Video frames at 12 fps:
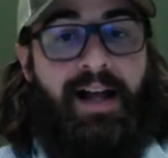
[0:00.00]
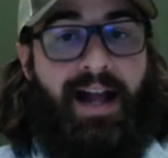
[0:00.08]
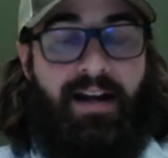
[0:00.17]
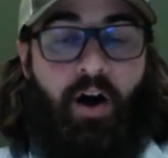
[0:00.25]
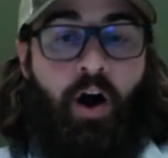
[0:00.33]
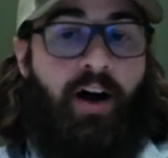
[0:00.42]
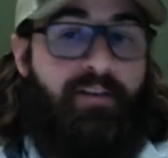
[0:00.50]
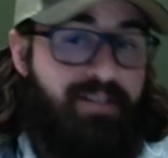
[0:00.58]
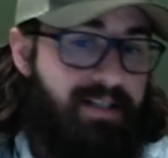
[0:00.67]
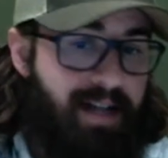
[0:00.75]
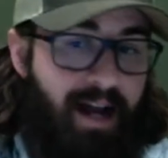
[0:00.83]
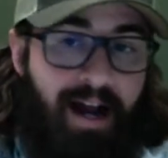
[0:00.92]
And
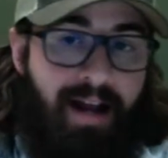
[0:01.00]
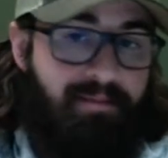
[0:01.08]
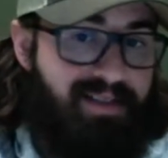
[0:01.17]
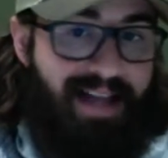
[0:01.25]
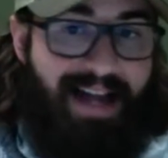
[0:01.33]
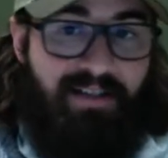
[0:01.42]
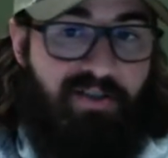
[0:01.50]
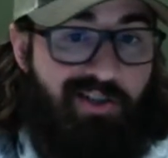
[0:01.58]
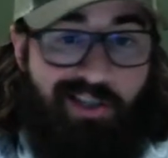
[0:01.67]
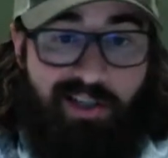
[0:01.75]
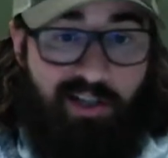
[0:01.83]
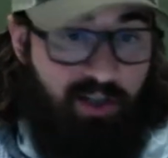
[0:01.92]
oftentimes that's
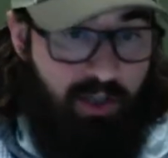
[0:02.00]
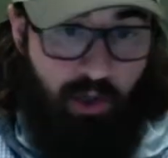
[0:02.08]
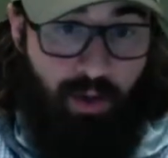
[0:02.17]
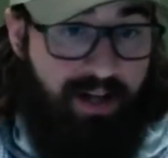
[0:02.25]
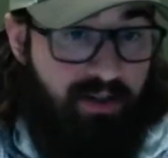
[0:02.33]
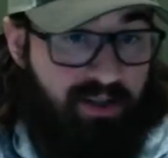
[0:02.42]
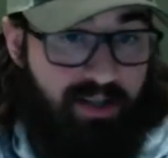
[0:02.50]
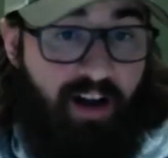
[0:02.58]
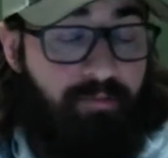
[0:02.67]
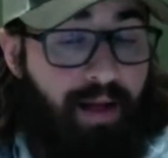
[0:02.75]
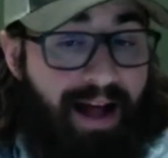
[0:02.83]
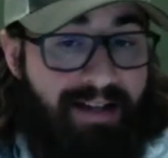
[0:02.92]
just a two inch
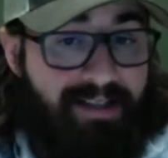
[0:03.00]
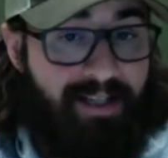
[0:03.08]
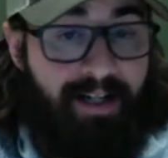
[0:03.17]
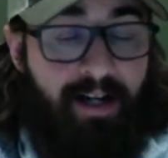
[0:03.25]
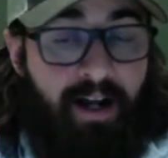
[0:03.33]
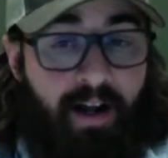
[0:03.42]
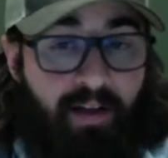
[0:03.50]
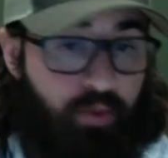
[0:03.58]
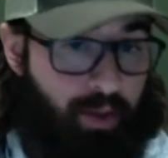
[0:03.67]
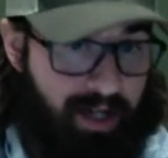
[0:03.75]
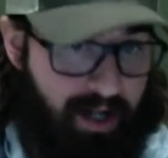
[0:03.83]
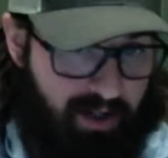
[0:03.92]
soft plastic,
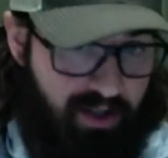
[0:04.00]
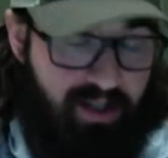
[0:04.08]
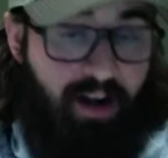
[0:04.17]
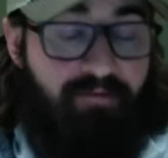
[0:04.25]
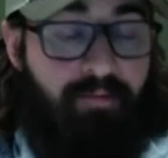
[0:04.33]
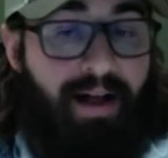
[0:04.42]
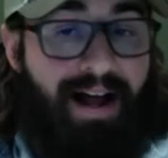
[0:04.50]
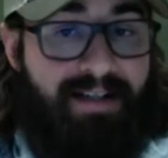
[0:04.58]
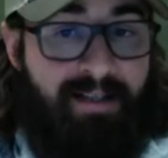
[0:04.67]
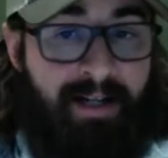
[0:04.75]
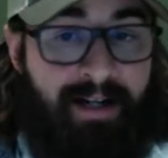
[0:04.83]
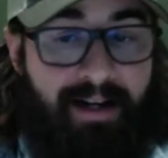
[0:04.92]
three inch soft
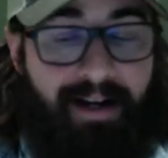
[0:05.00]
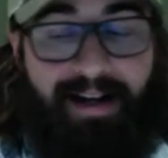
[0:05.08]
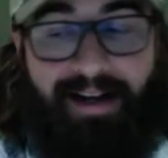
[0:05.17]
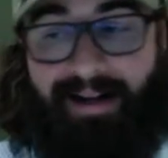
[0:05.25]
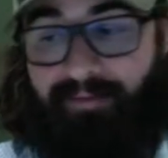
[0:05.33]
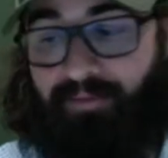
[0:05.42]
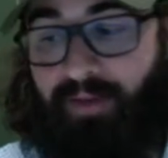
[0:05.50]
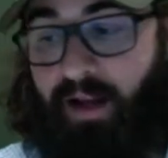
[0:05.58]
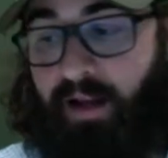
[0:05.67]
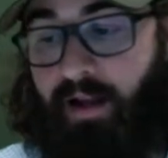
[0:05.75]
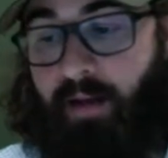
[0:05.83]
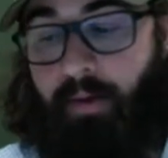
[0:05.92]
plastic. Um,
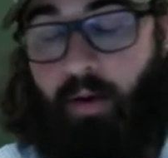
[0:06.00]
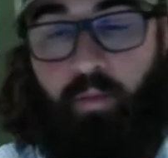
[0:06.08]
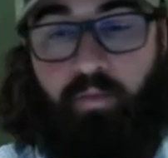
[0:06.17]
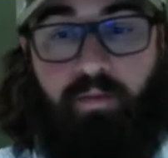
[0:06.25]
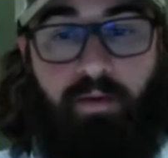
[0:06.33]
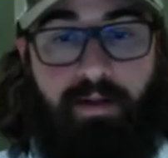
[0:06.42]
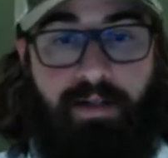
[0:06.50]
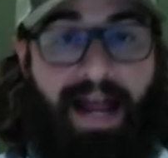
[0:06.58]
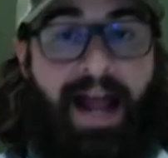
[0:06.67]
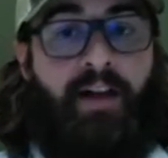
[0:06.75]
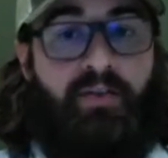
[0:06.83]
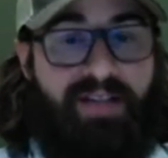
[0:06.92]
but
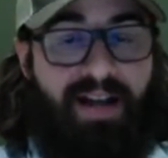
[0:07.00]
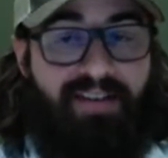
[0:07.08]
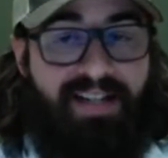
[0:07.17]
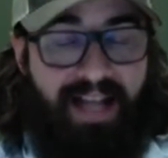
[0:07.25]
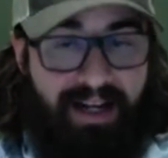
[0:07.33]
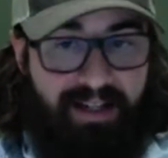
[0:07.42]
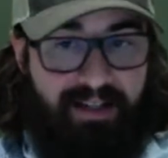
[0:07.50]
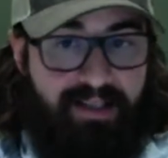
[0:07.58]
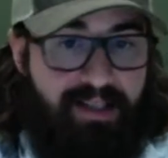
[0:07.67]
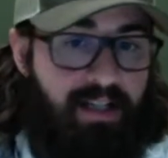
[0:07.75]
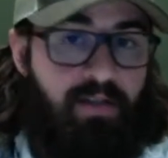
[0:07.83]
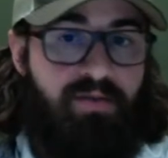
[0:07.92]
anglers have a
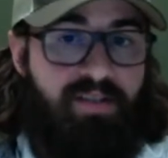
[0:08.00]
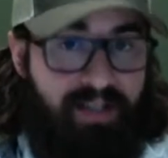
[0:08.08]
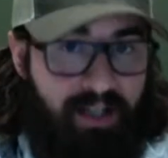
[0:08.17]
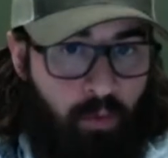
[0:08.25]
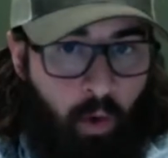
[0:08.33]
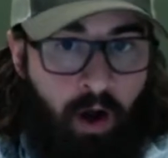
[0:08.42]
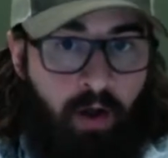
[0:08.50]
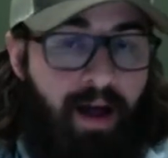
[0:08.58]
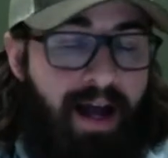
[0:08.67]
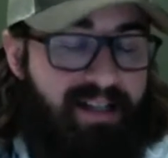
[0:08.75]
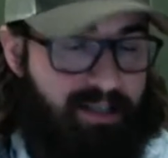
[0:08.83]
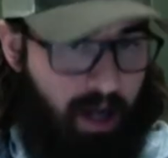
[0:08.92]
tendency, you see
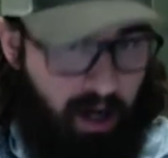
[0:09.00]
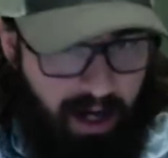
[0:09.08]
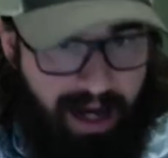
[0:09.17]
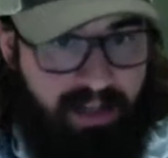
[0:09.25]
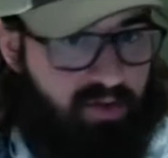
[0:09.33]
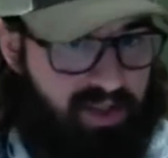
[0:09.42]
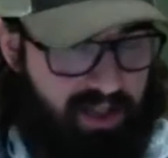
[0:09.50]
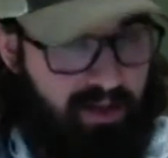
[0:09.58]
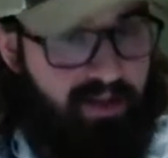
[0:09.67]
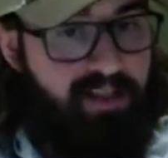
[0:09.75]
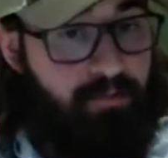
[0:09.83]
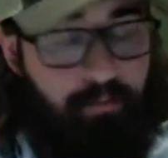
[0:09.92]
walleye, saugeye, you see
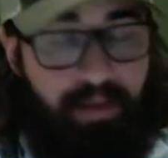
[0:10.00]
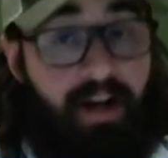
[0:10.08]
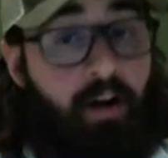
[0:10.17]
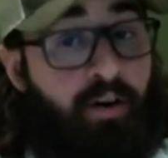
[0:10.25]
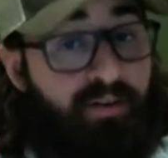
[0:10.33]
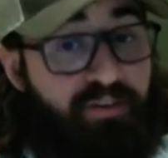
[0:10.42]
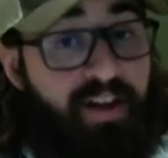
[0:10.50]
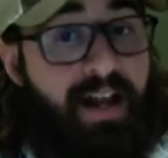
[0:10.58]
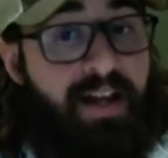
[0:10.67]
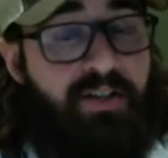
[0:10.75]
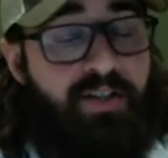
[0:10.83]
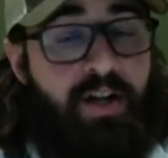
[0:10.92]
these bigger
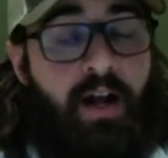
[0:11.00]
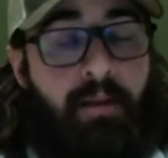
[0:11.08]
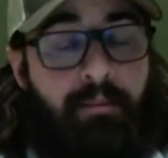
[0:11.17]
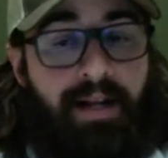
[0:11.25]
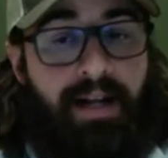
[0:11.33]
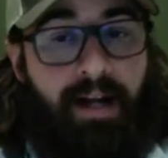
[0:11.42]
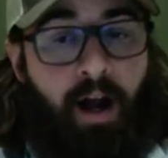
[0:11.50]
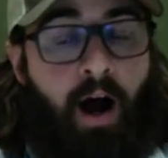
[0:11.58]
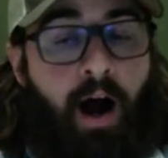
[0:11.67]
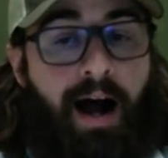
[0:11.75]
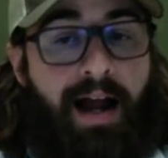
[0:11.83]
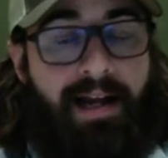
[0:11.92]
fish being
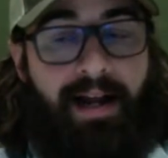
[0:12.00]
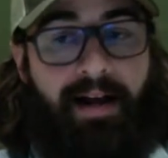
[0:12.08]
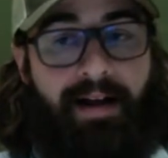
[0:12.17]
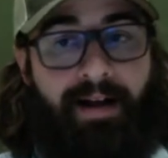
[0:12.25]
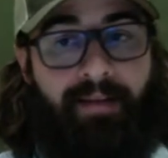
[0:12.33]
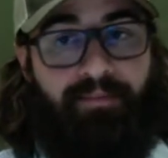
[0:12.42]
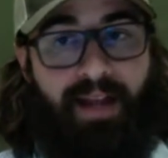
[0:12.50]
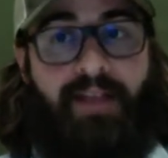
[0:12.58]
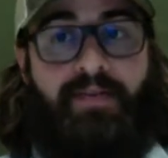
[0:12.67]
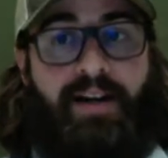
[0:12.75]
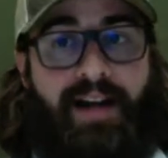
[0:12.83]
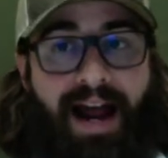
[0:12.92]
caught. Um,
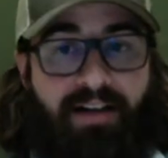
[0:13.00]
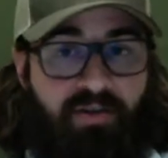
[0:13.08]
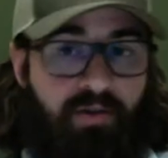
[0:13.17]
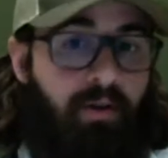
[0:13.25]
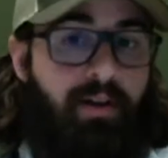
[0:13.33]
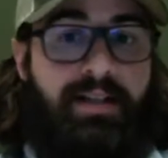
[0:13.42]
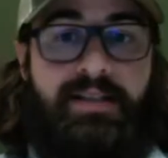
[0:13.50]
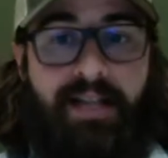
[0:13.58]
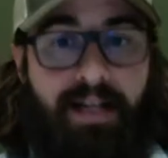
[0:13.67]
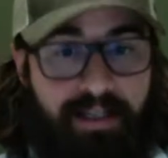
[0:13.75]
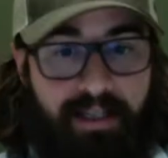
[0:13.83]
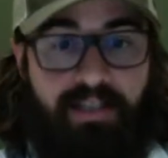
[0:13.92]
and the natural
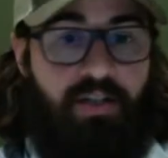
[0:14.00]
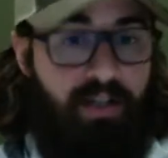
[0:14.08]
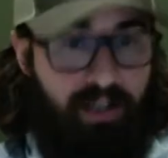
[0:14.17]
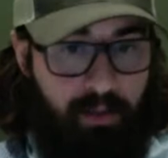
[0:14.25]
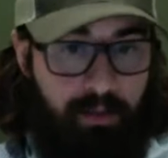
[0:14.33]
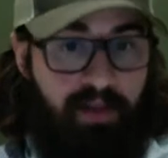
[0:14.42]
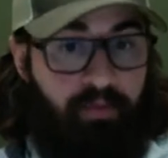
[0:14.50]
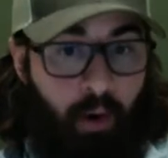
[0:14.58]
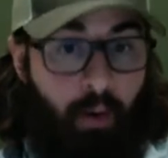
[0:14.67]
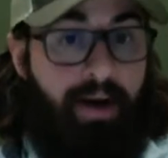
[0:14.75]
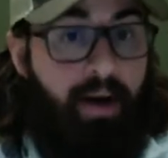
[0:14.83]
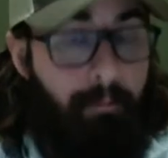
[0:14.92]
instinct is you need to be
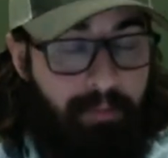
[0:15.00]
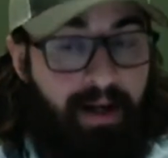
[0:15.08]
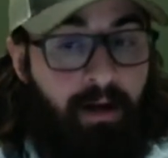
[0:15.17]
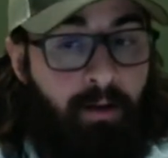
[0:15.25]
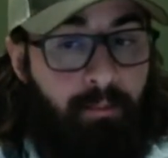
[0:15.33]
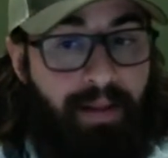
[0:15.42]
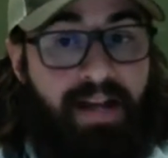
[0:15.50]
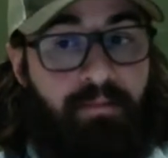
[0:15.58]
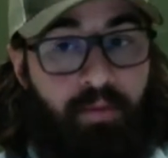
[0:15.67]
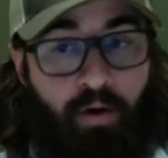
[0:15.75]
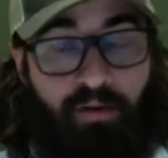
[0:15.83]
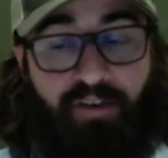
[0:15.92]
throwing a bigger
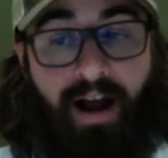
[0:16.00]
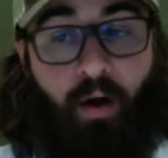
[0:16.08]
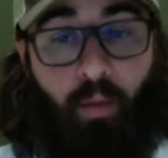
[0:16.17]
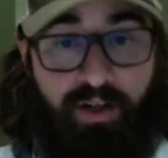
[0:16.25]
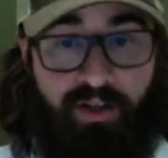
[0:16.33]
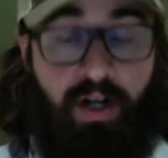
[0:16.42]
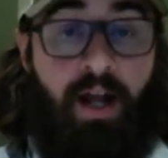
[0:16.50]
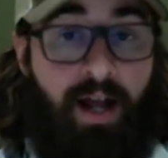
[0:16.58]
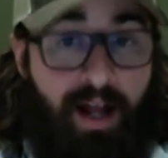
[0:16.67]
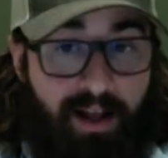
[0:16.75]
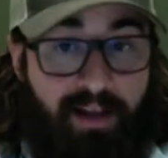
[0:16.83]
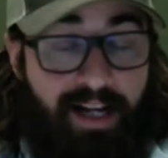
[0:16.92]
bait profile, which
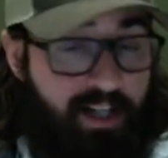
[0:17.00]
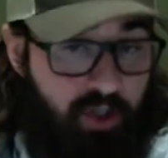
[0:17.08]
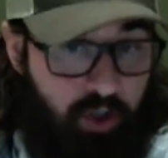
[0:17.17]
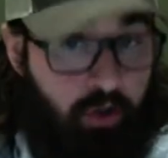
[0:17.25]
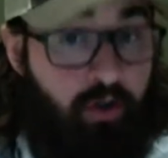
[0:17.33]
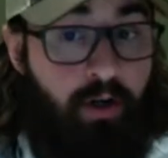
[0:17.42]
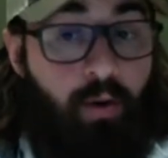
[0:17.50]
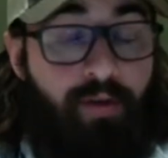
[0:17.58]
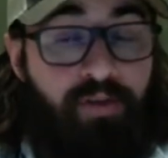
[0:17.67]
is true.